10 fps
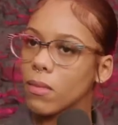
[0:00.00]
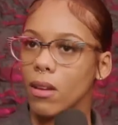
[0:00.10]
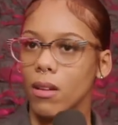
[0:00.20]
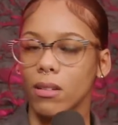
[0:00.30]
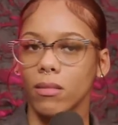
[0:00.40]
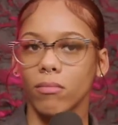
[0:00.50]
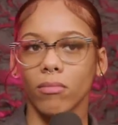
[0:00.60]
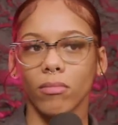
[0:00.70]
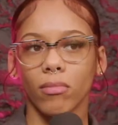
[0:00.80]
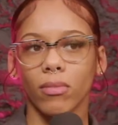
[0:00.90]

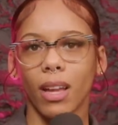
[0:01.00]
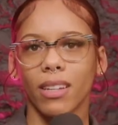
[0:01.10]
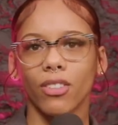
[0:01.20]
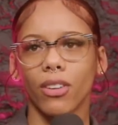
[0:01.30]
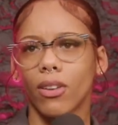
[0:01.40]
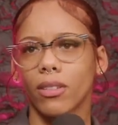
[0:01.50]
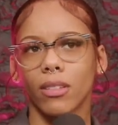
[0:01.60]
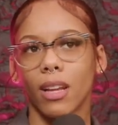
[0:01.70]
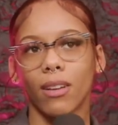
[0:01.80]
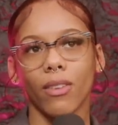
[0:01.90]
Not you didn't know
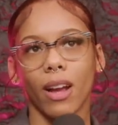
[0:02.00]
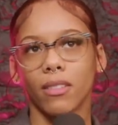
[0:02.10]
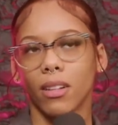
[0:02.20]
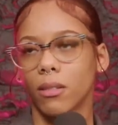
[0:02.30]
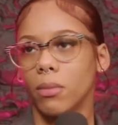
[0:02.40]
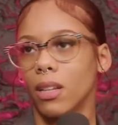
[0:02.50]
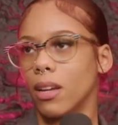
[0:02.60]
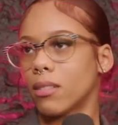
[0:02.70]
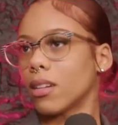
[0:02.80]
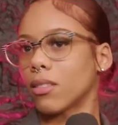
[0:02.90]
y'all know how to necessarily be
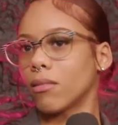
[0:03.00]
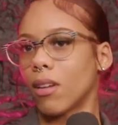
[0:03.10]
like sex